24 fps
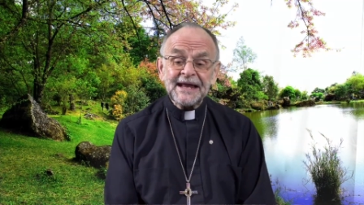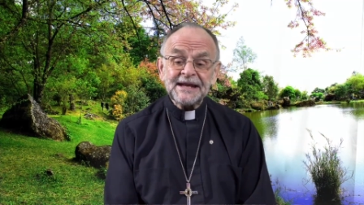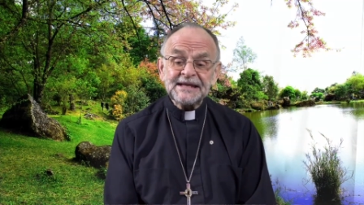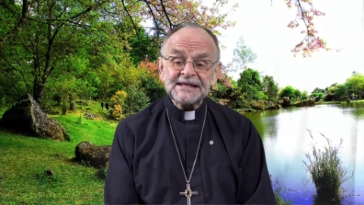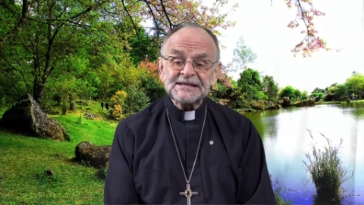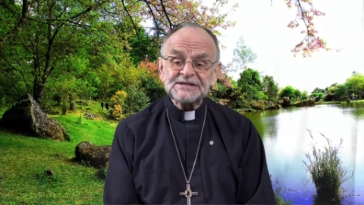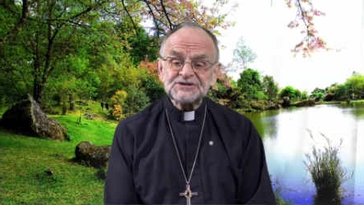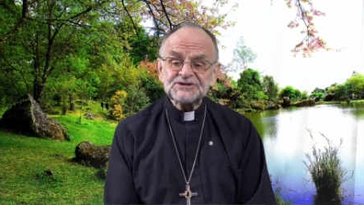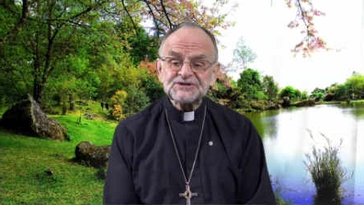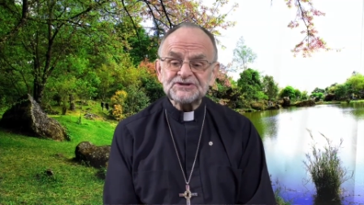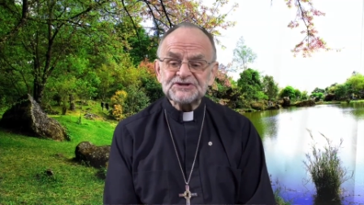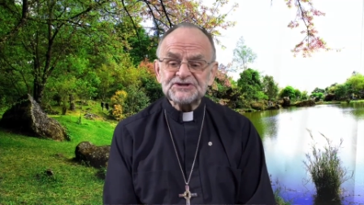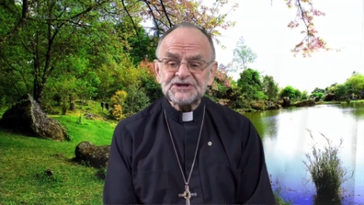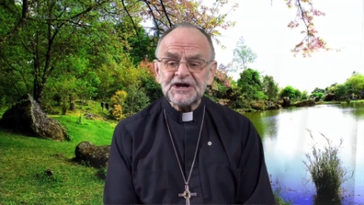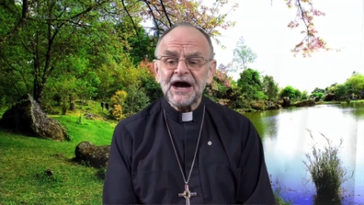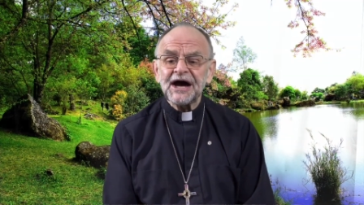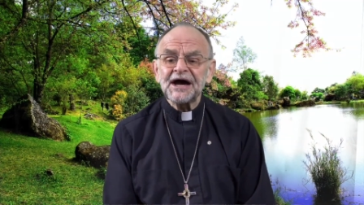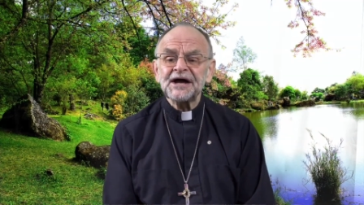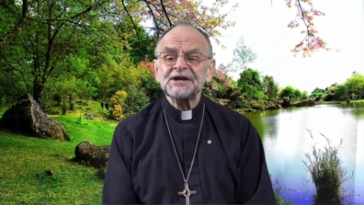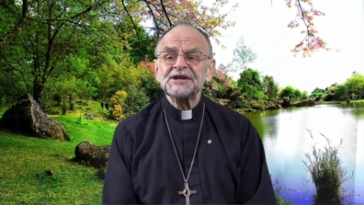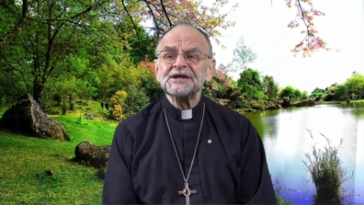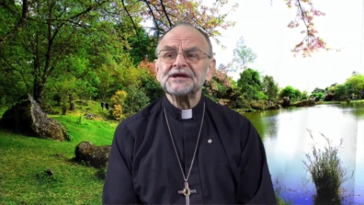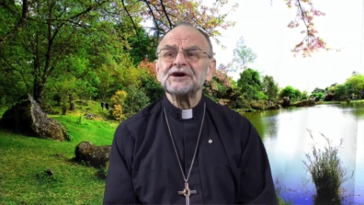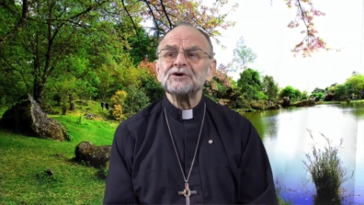in
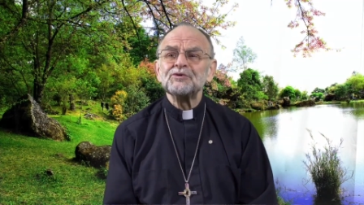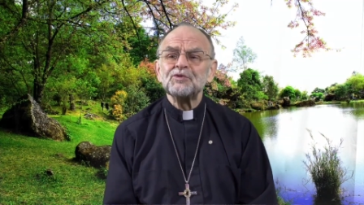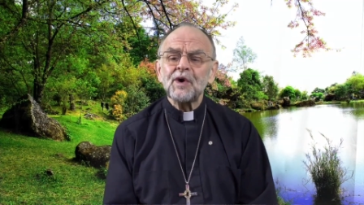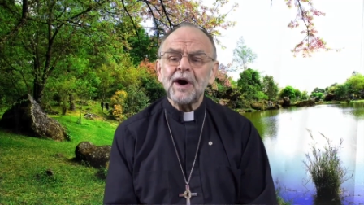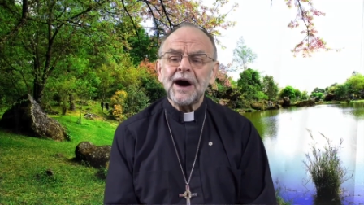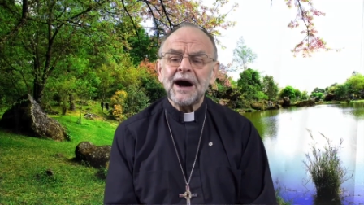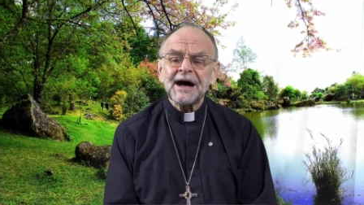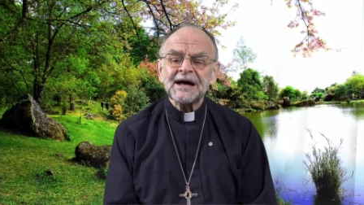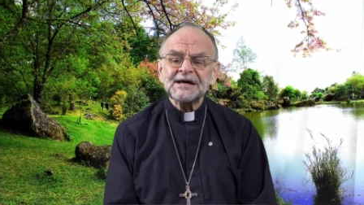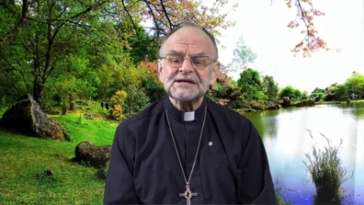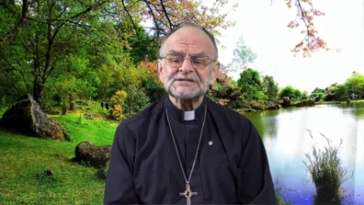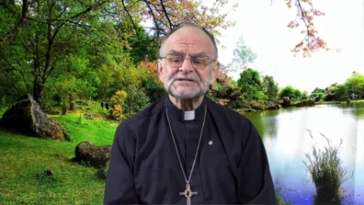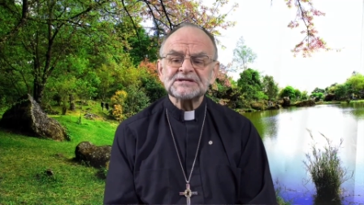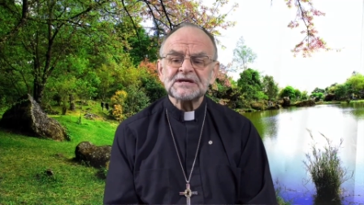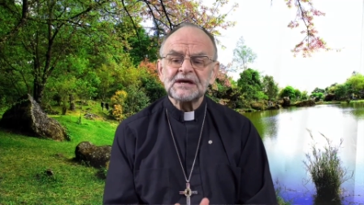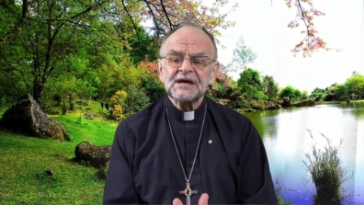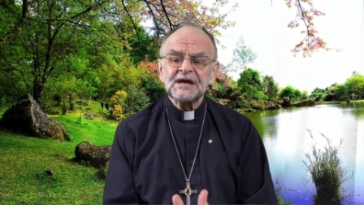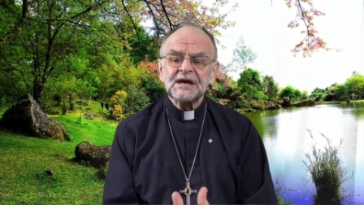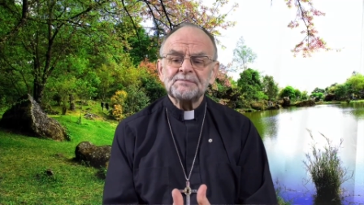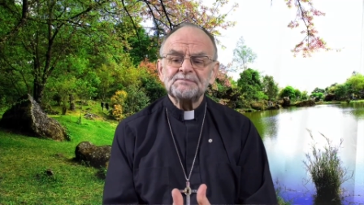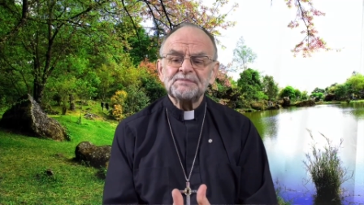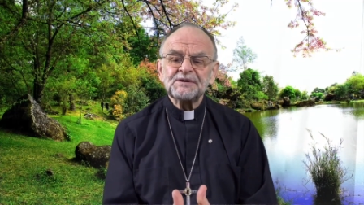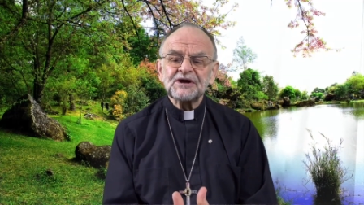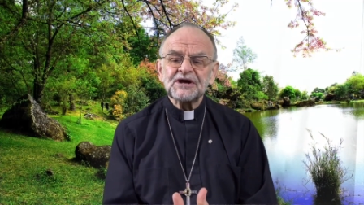society arise
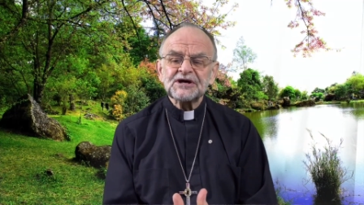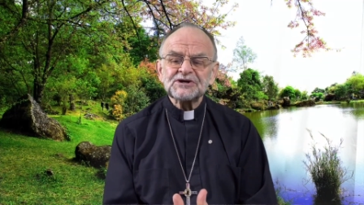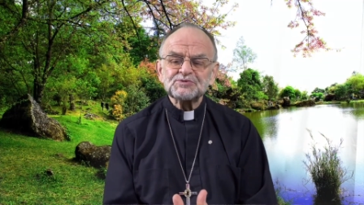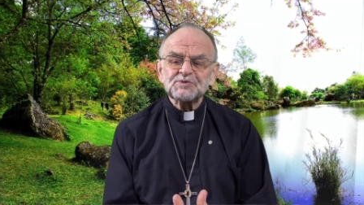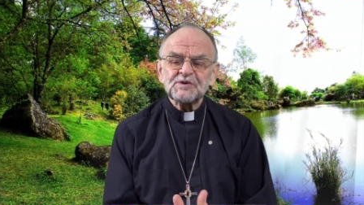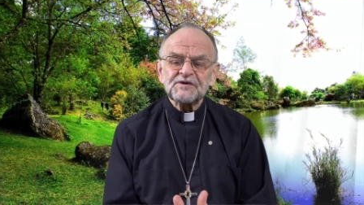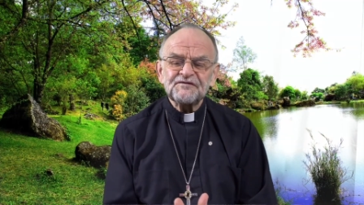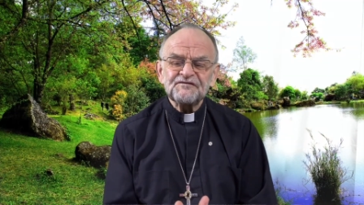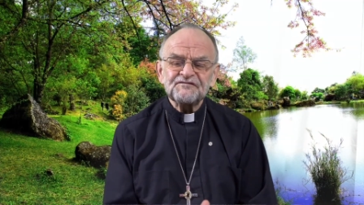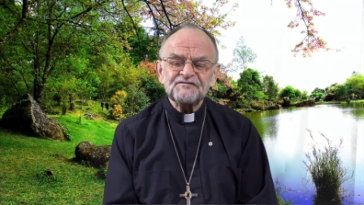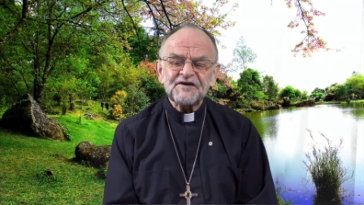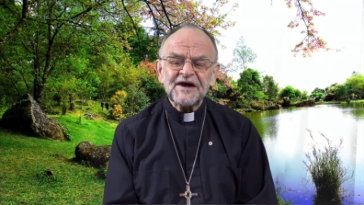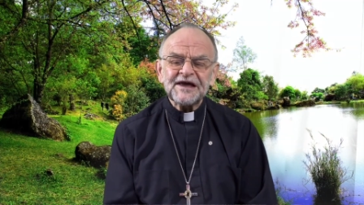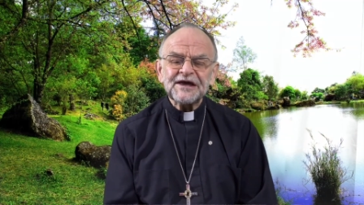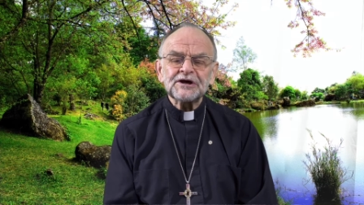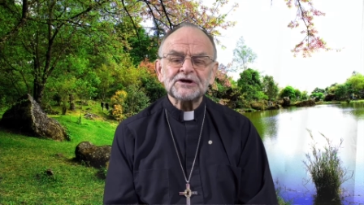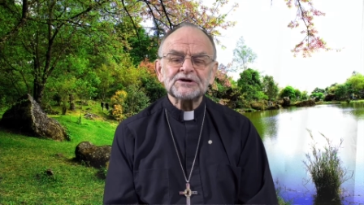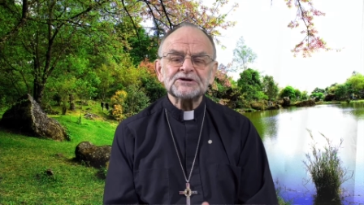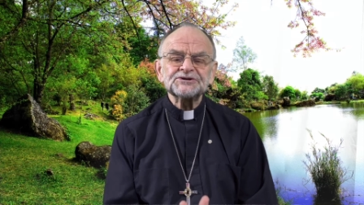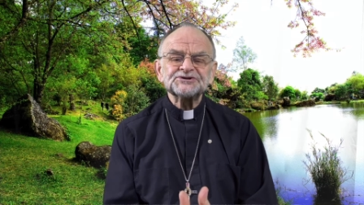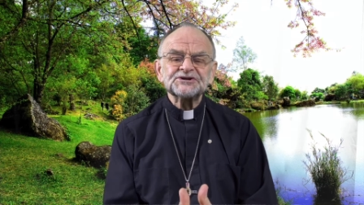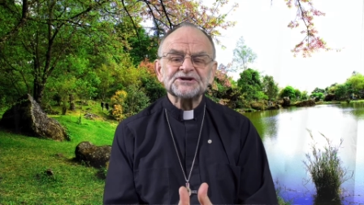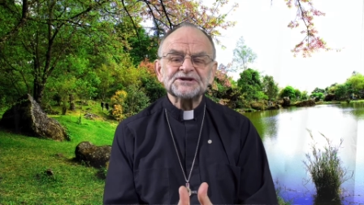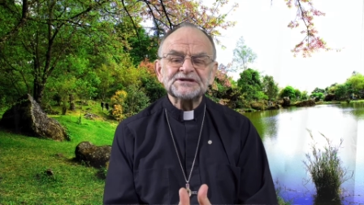because we
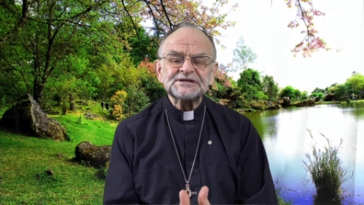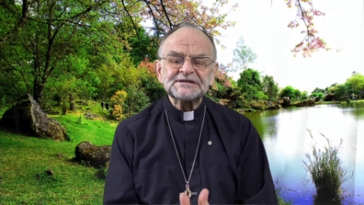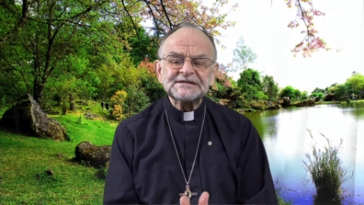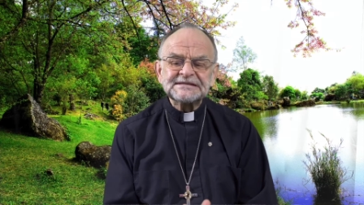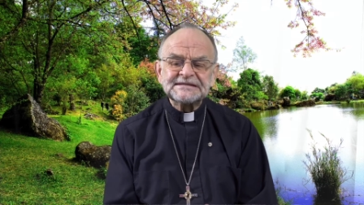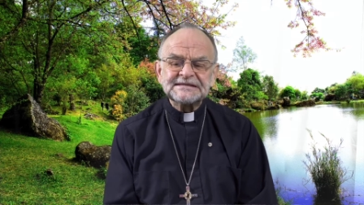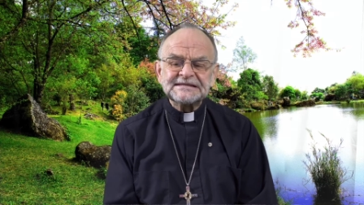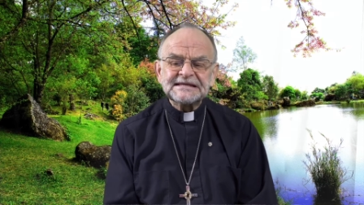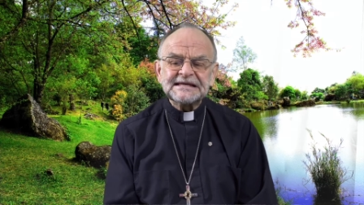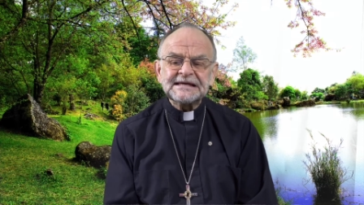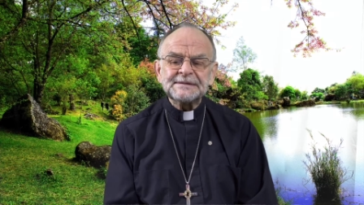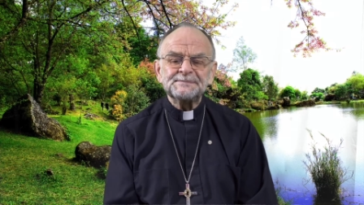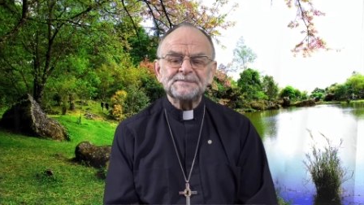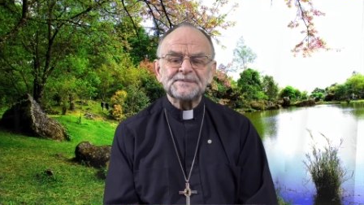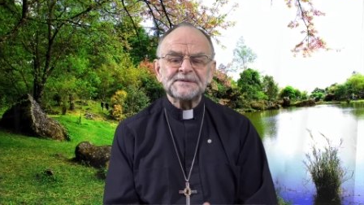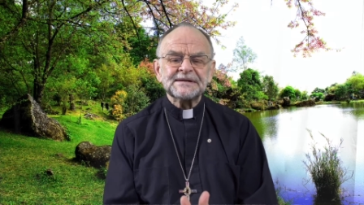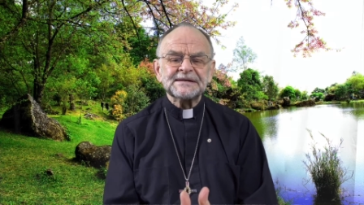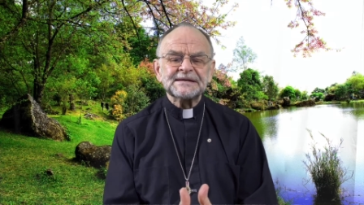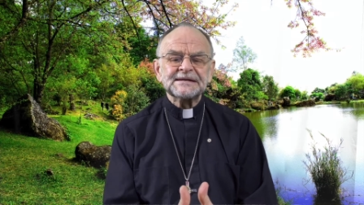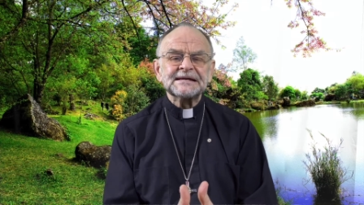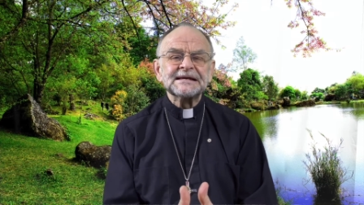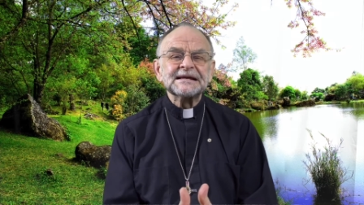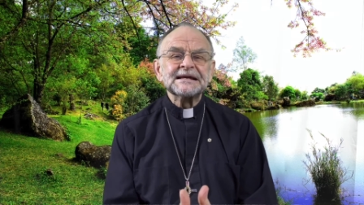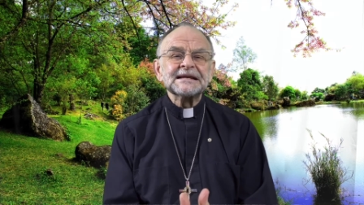fail to
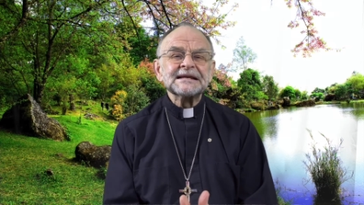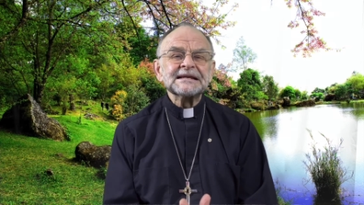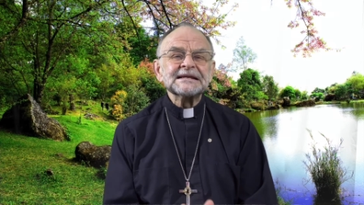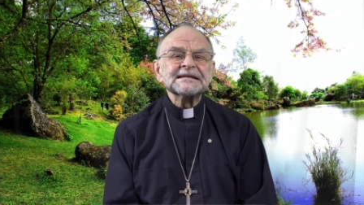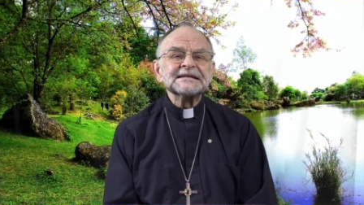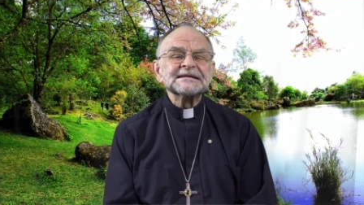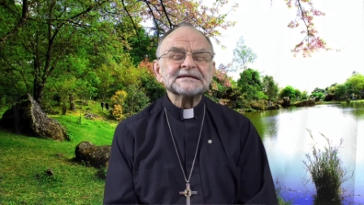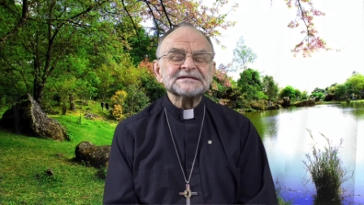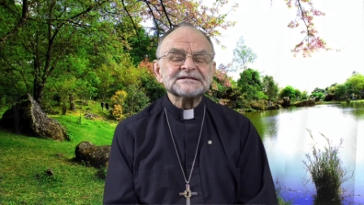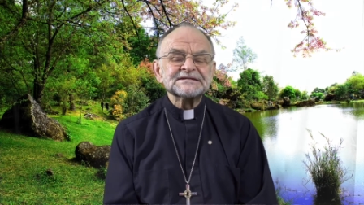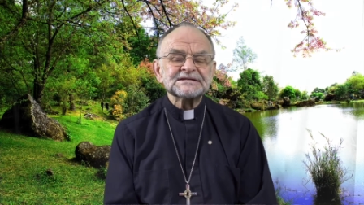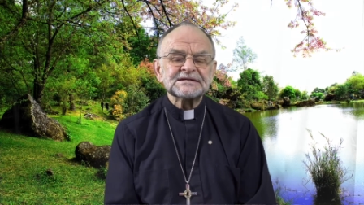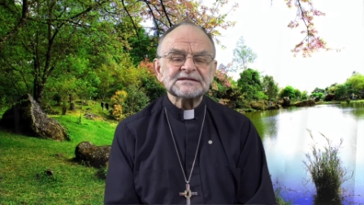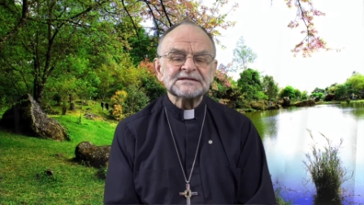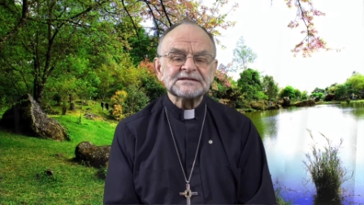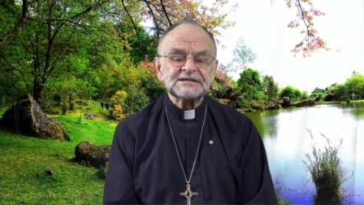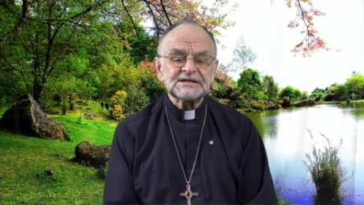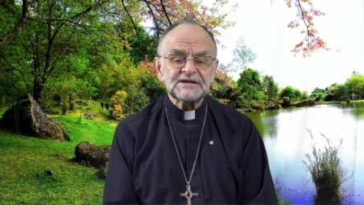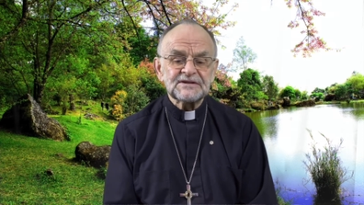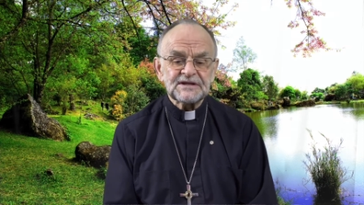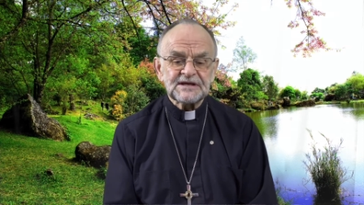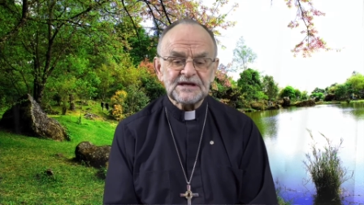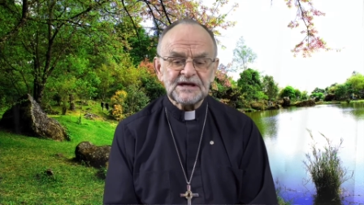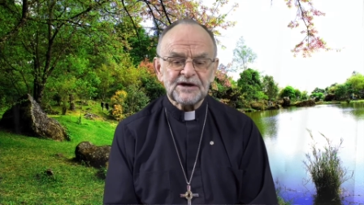deeply listen
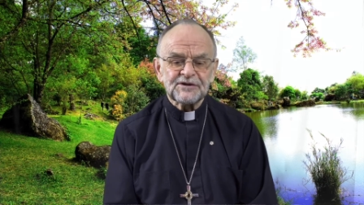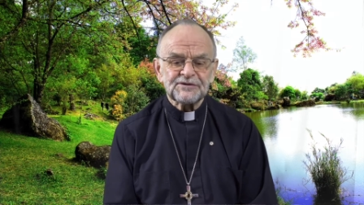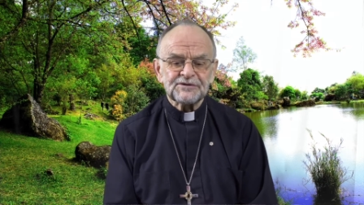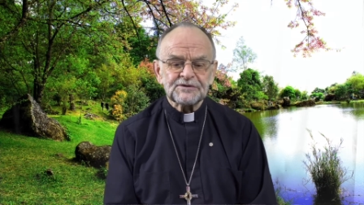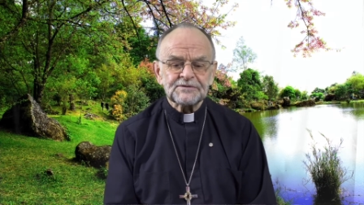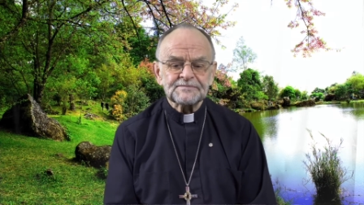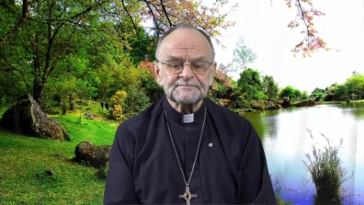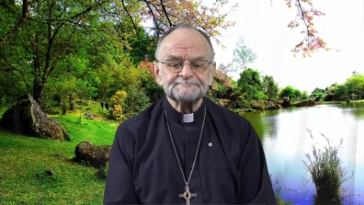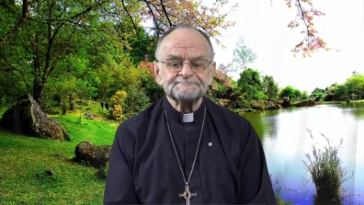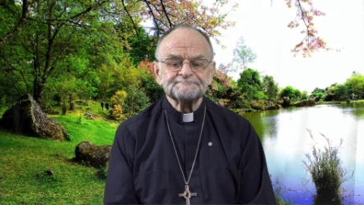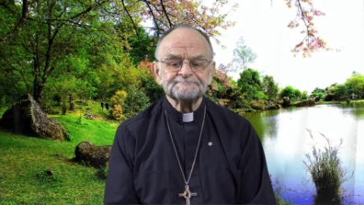to the other.